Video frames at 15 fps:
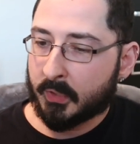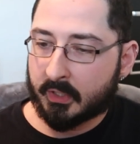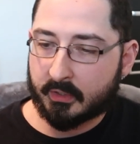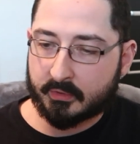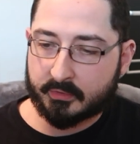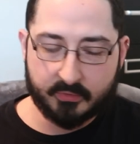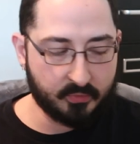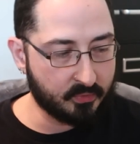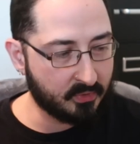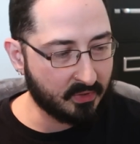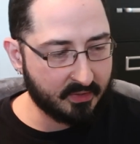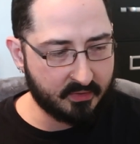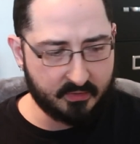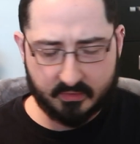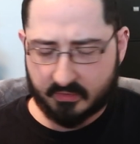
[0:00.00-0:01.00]
here soon.
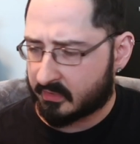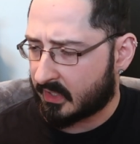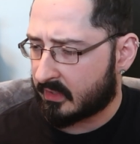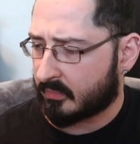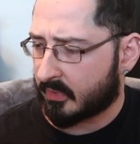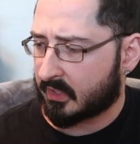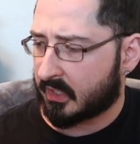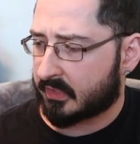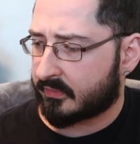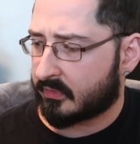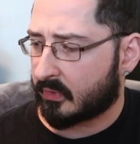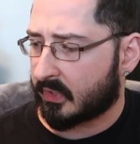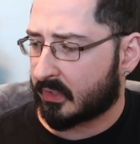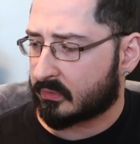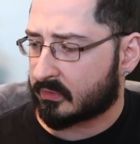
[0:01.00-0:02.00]
I said in my last
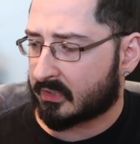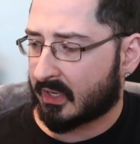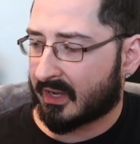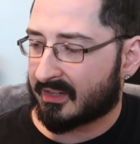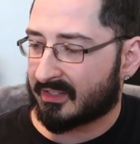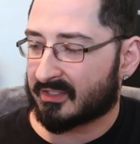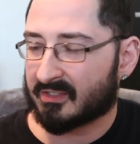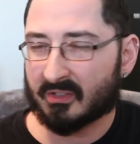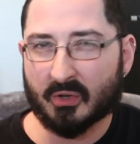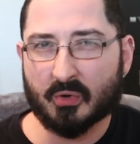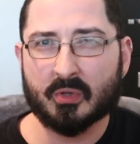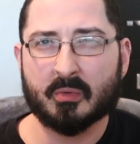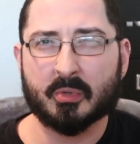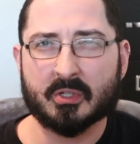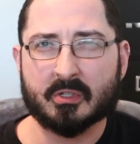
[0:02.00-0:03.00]
video that I was kind of
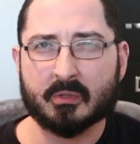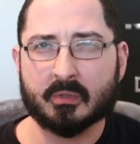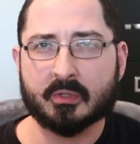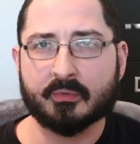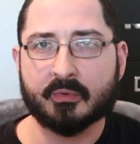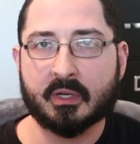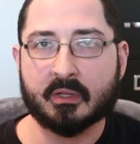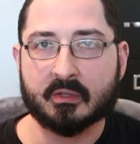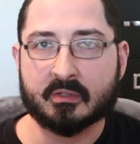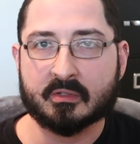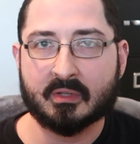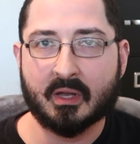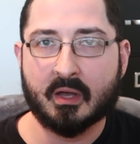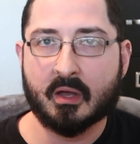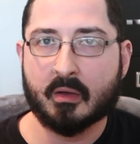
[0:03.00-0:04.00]
slowly but surely reading The
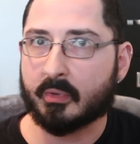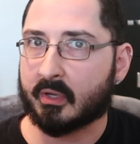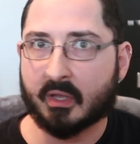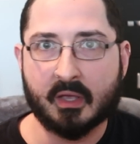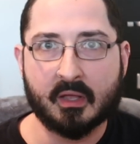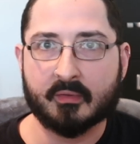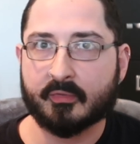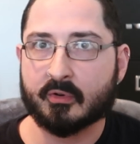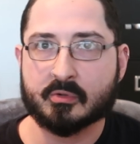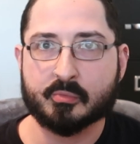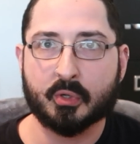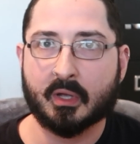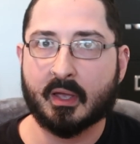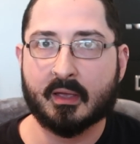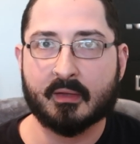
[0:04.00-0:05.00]
Slob. Again, first
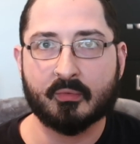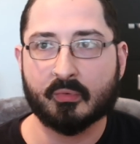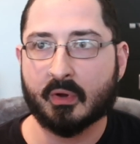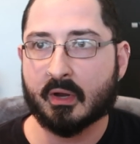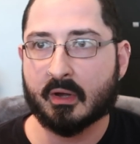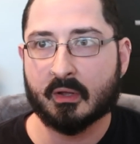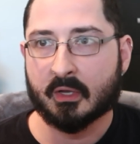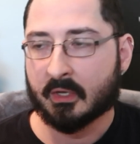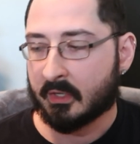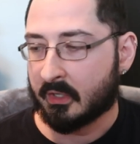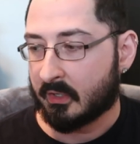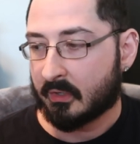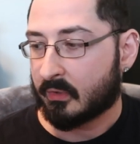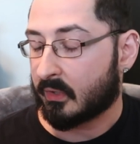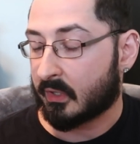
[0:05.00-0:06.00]
book I had read,
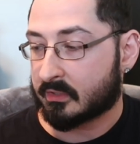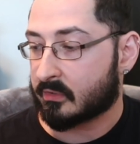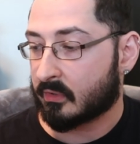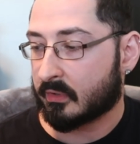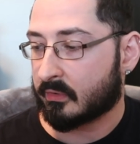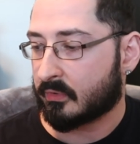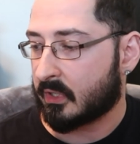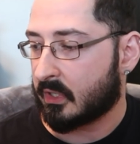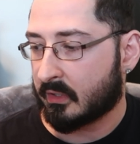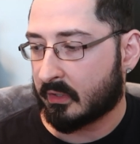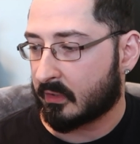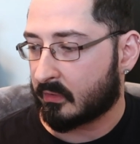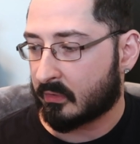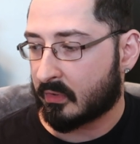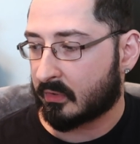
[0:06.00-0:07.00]
or I started
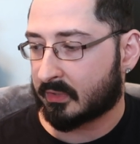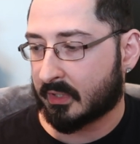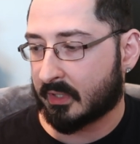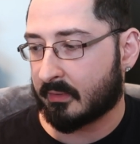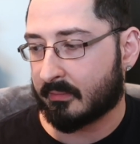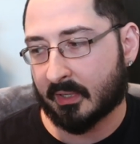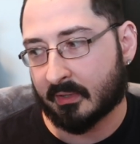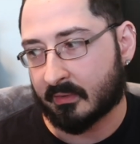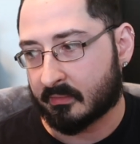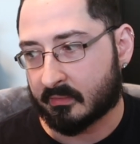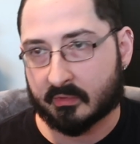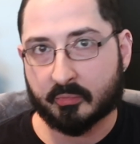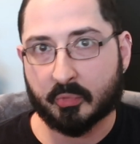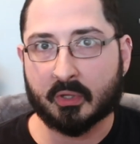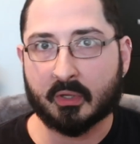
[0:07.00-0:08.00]
reading in a long time now.
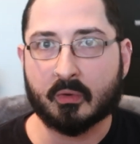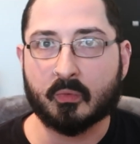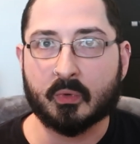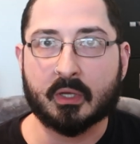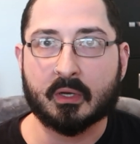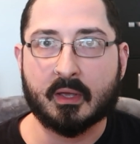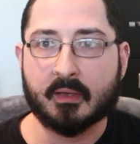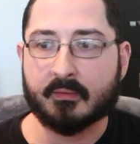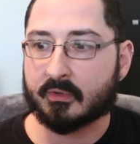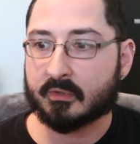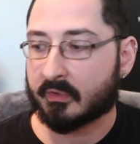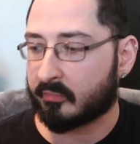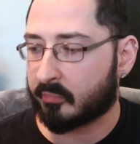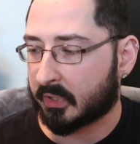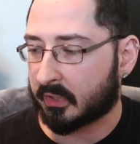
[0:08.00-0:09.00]
It's been like a week and a half
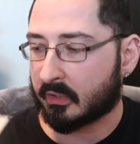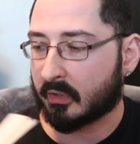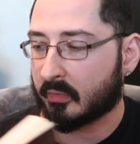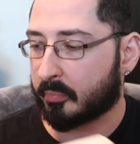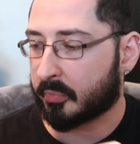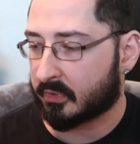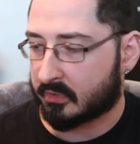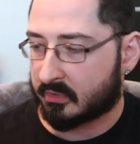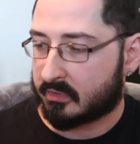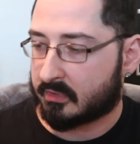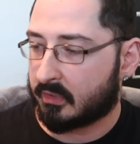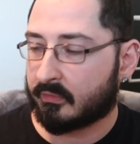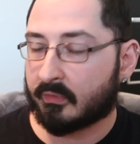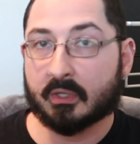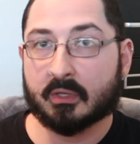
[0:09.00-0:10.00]
since I picked it up, but it's
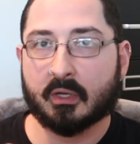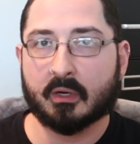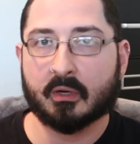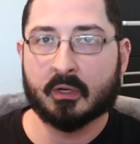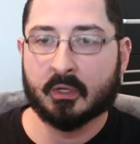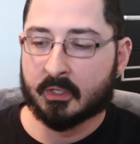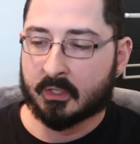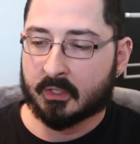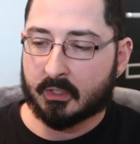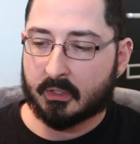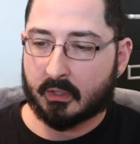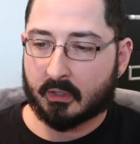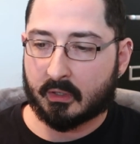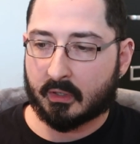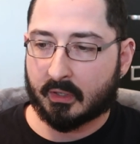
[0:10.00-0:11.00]
sitting right there.
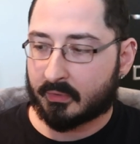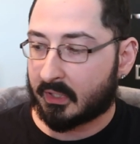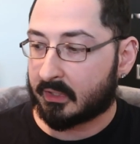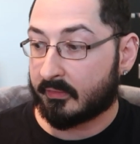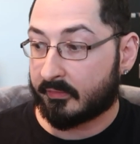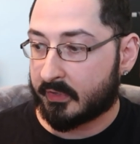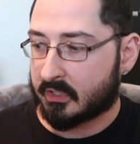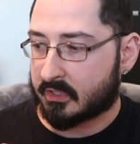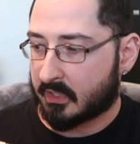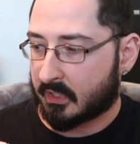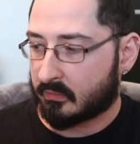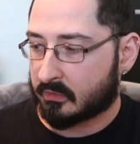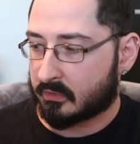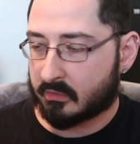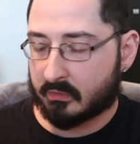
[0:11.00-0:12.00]
I would like to finish
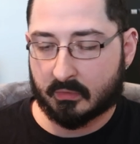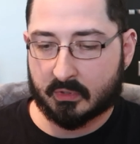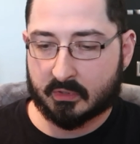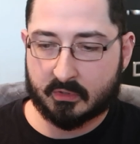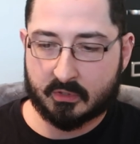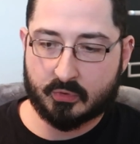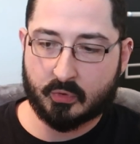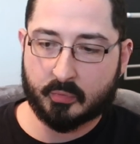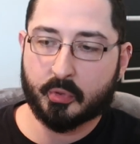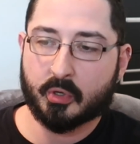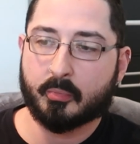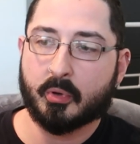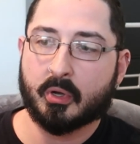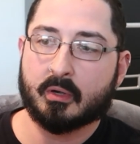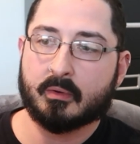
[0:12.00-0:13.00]
that one soon. It's a short
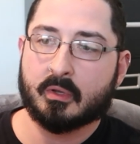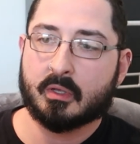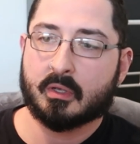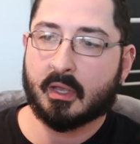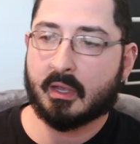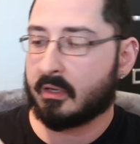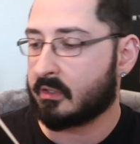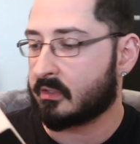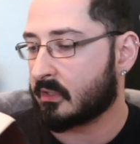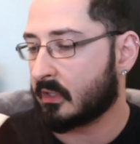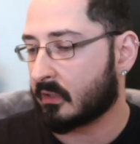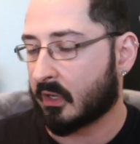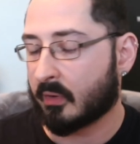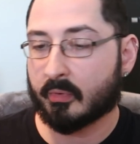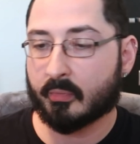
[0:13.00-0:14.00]
book, but Andy
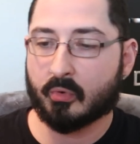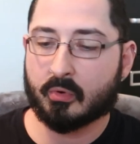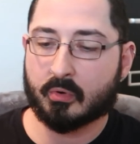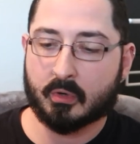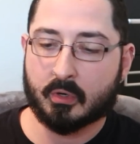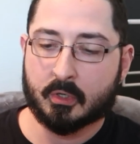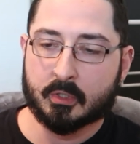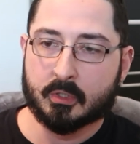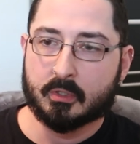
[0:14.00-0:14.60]
sent a couple more.